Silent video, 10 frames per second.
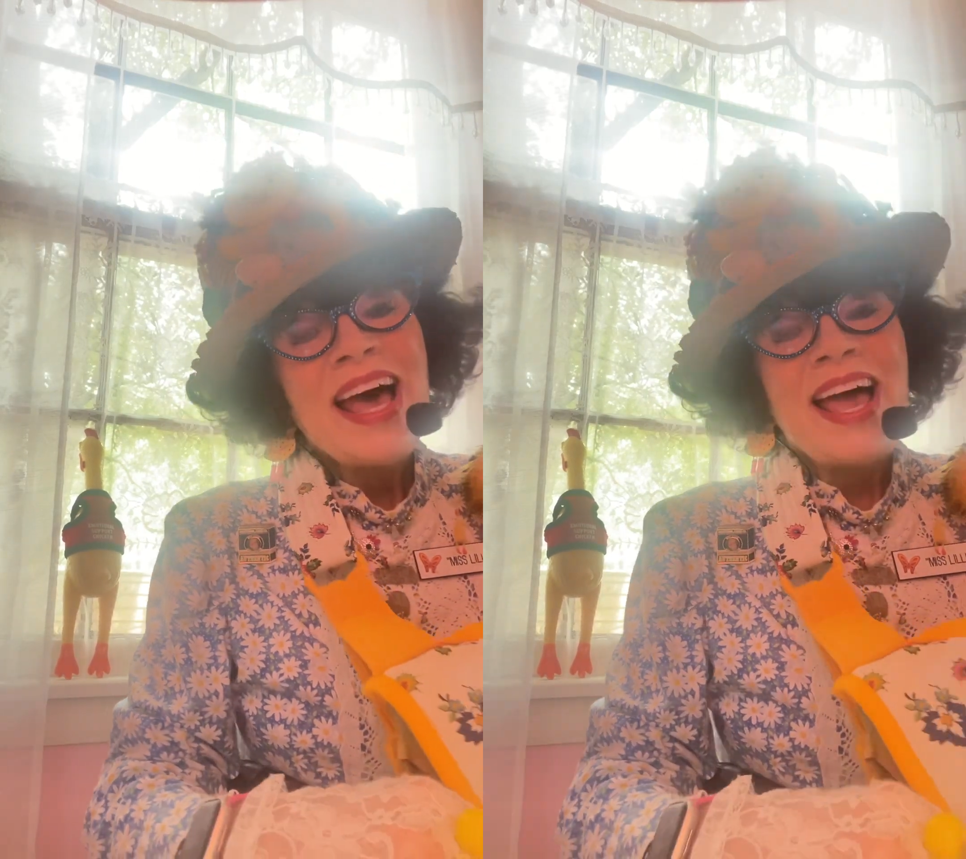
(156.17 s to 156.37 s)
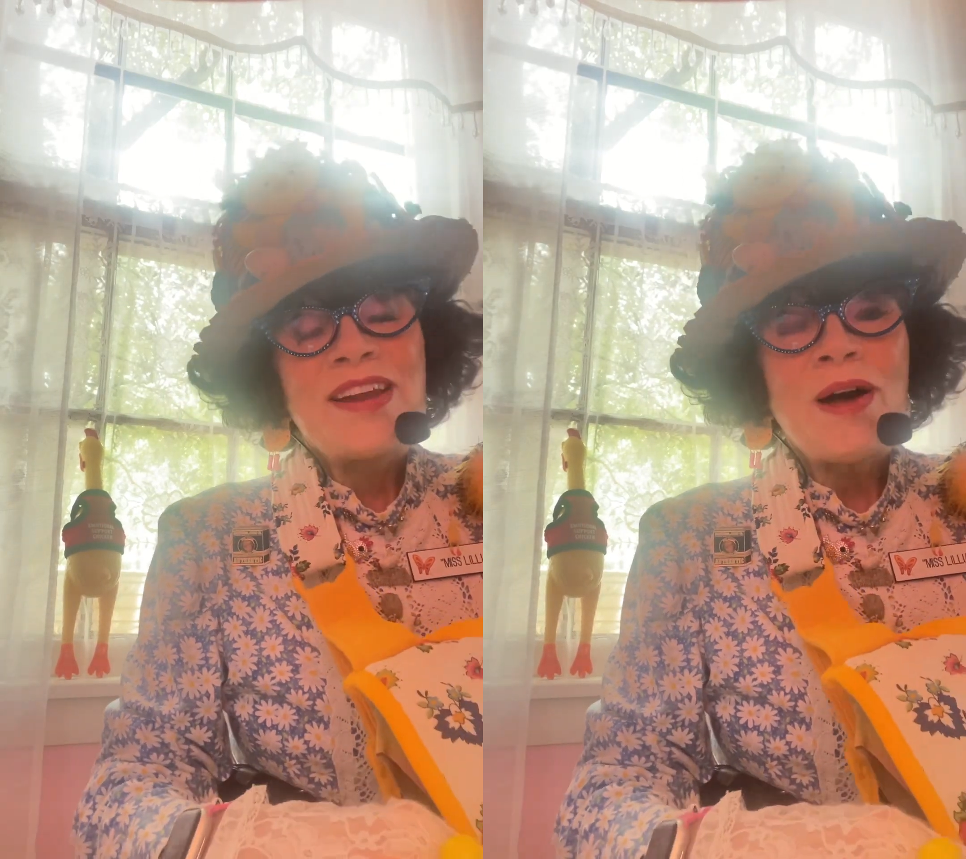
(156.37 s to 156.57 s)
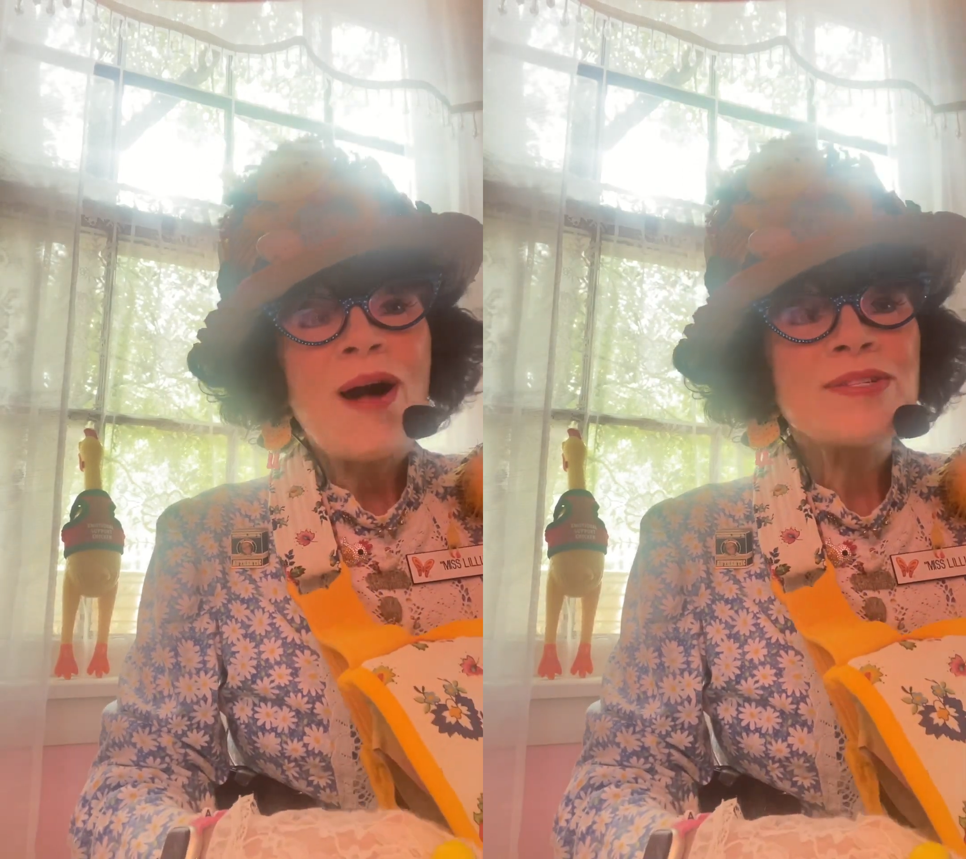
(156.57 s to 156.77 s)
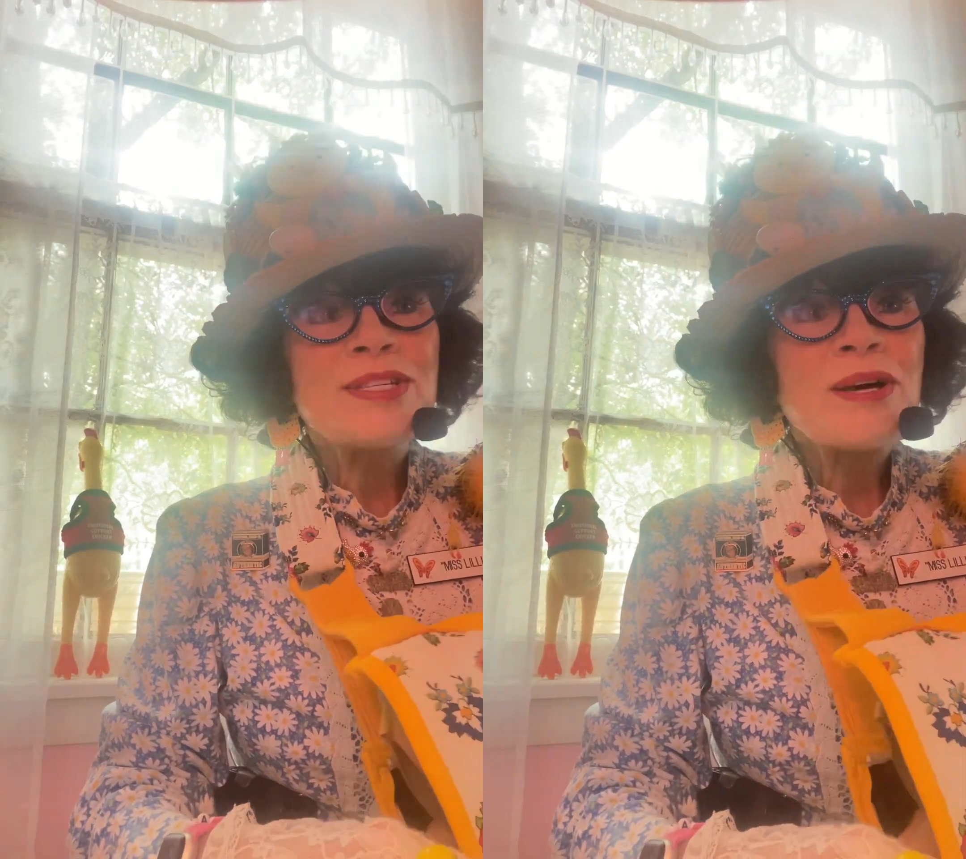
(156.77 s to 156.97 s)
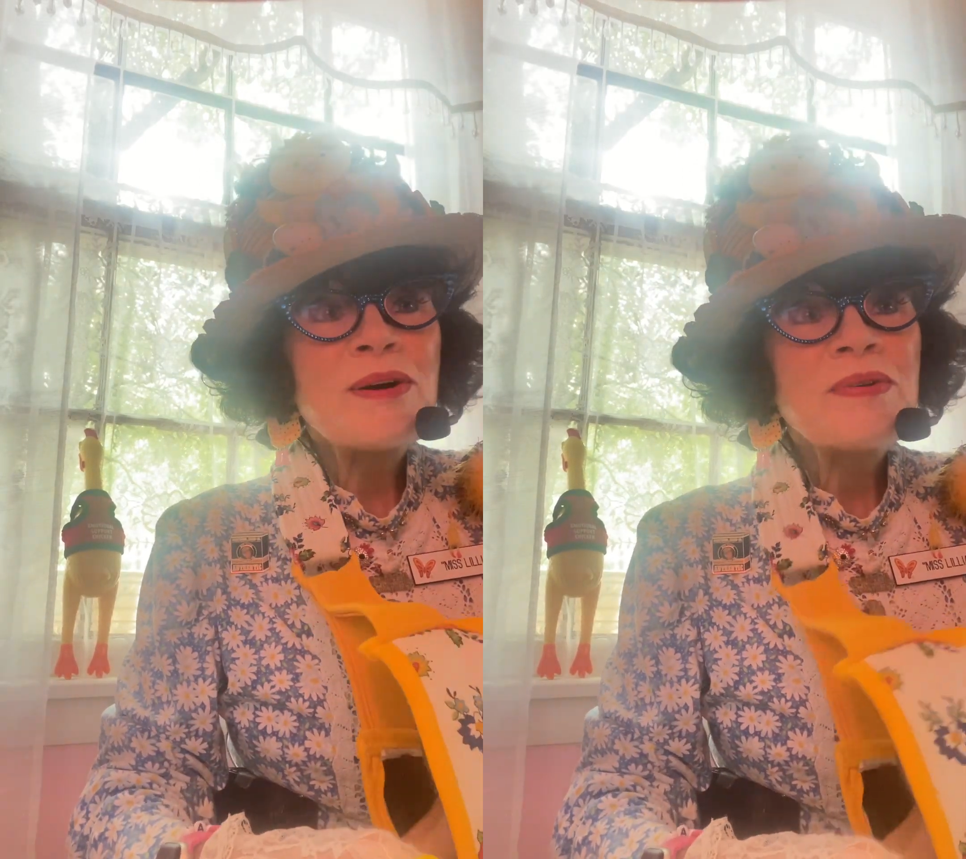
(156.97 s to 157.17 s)
and
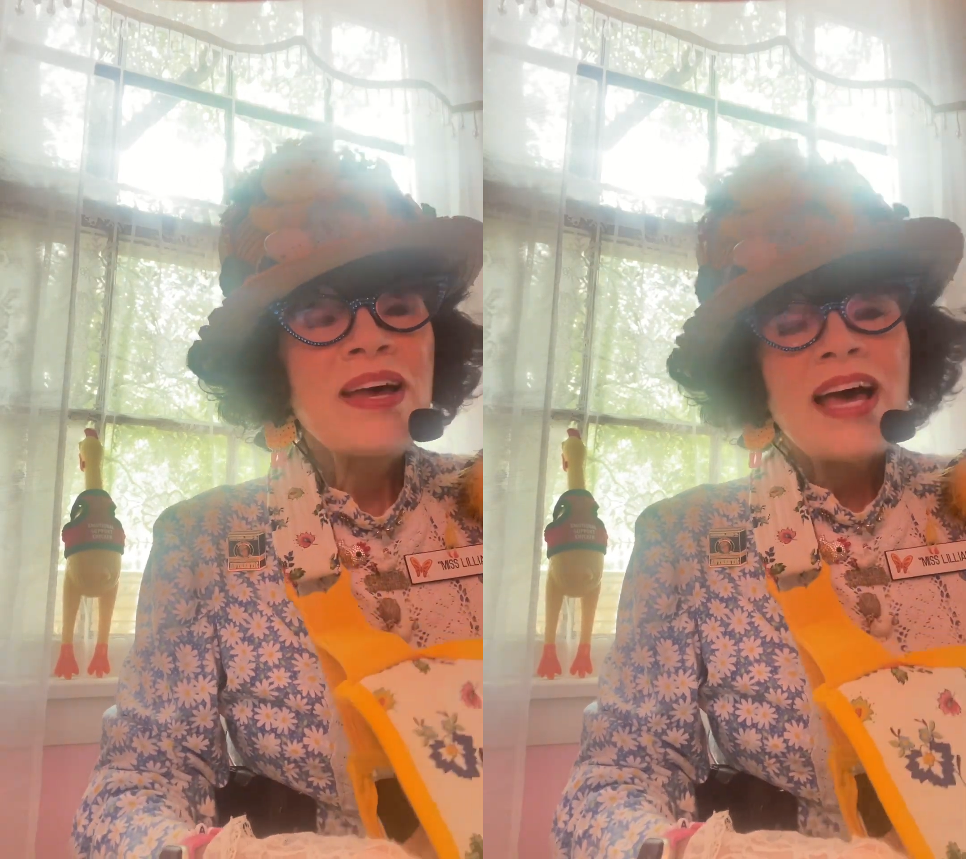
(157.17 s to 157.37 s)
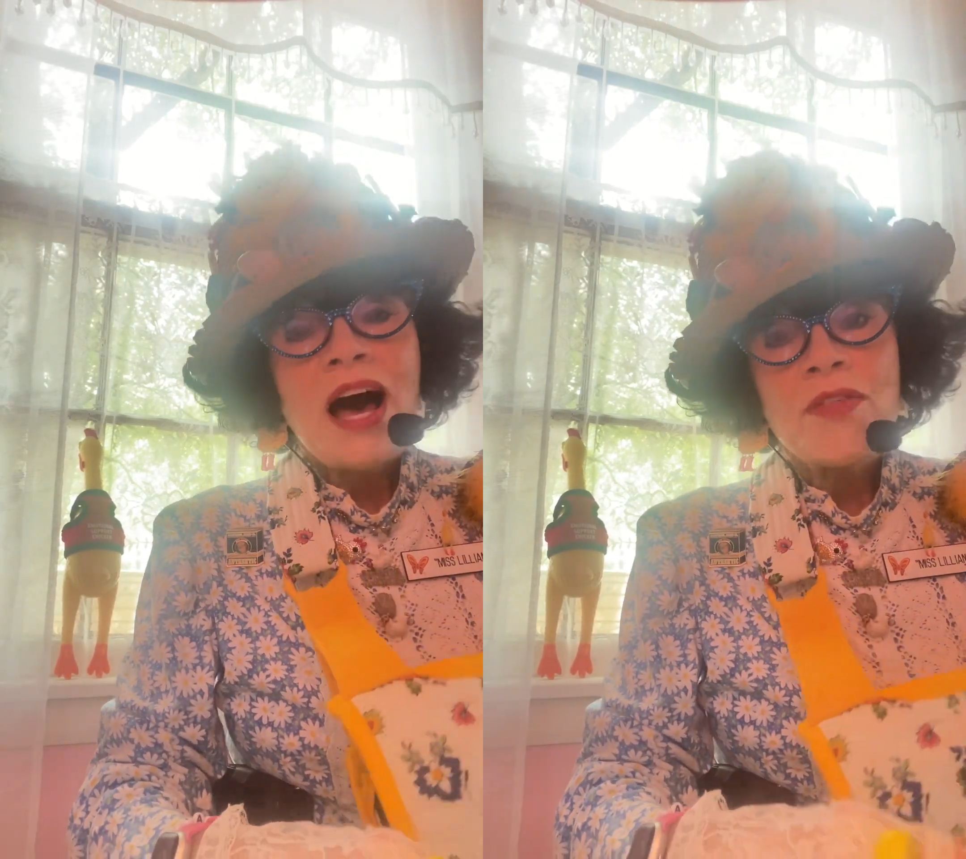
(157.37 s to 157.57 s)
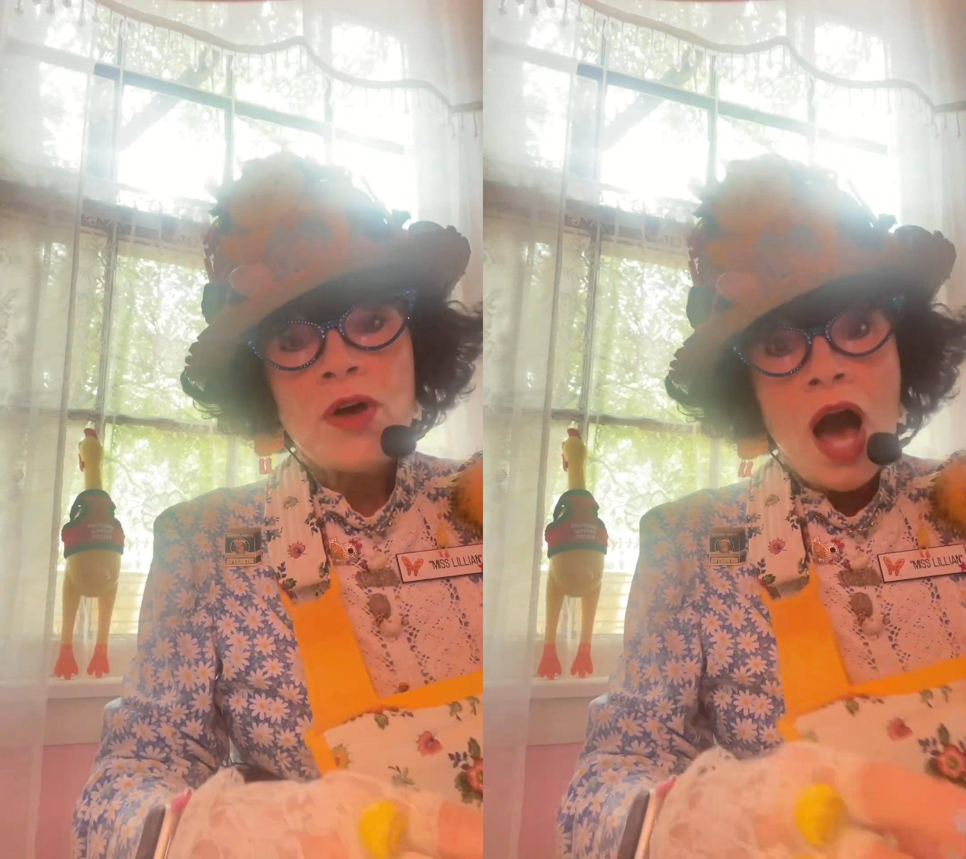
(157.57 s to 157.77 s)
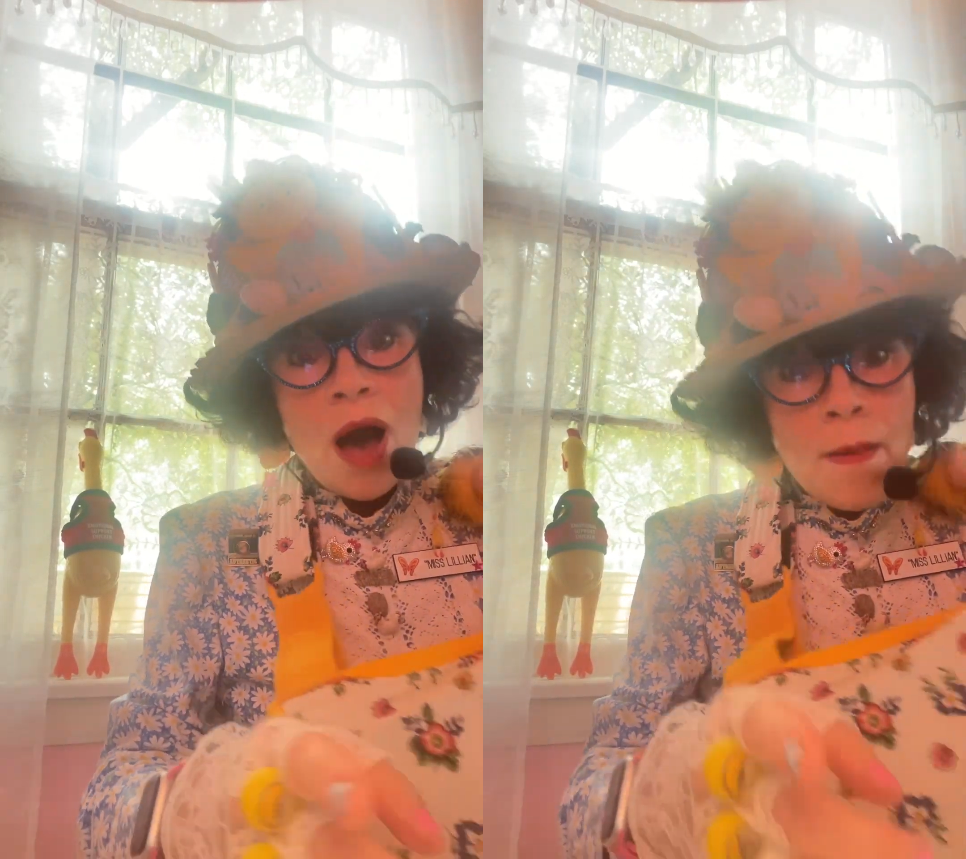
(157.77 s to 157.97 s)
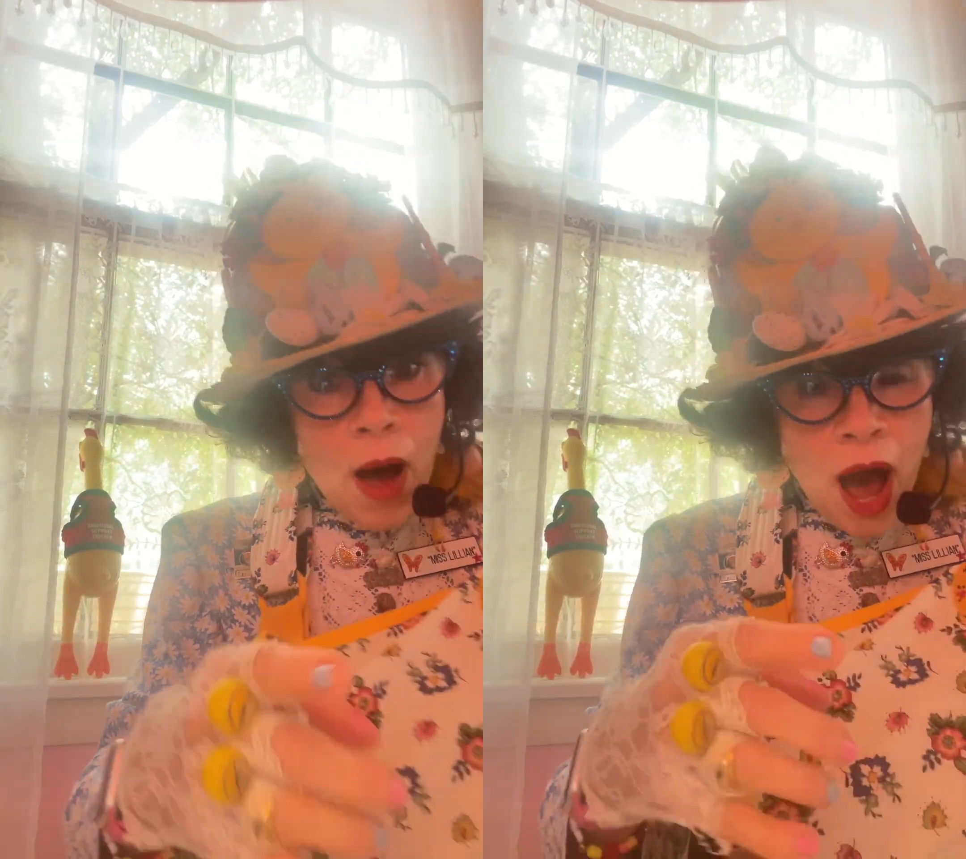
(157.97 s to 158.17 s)
also on
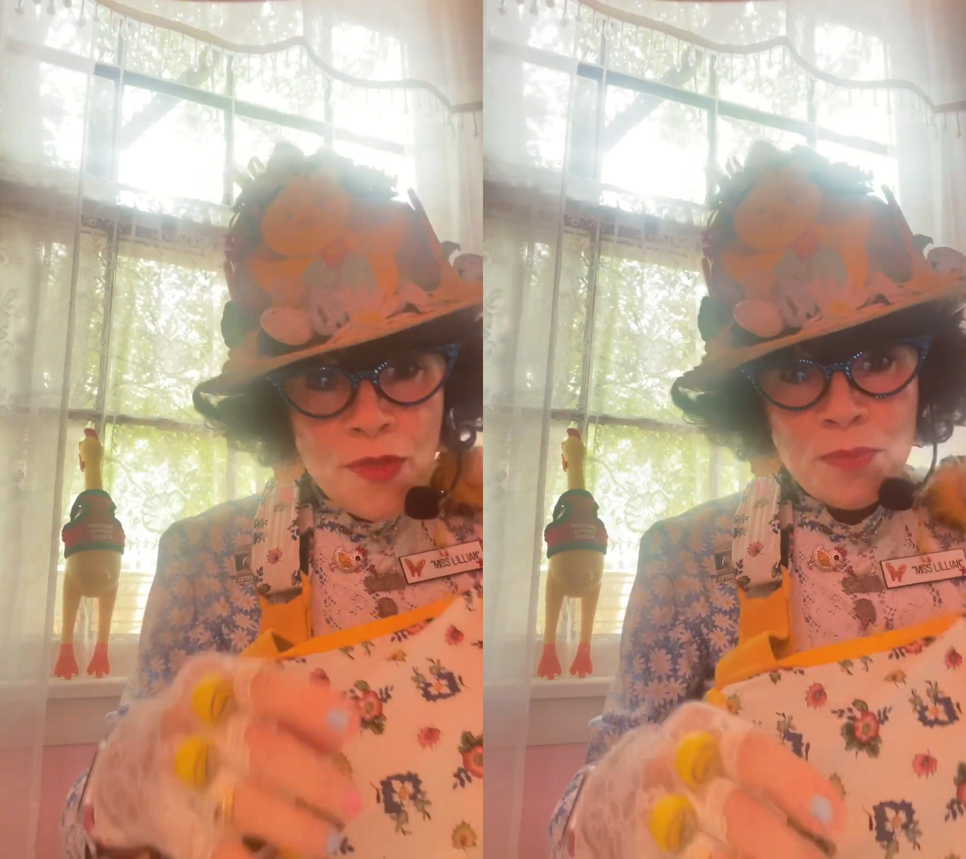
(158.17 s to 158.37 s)
the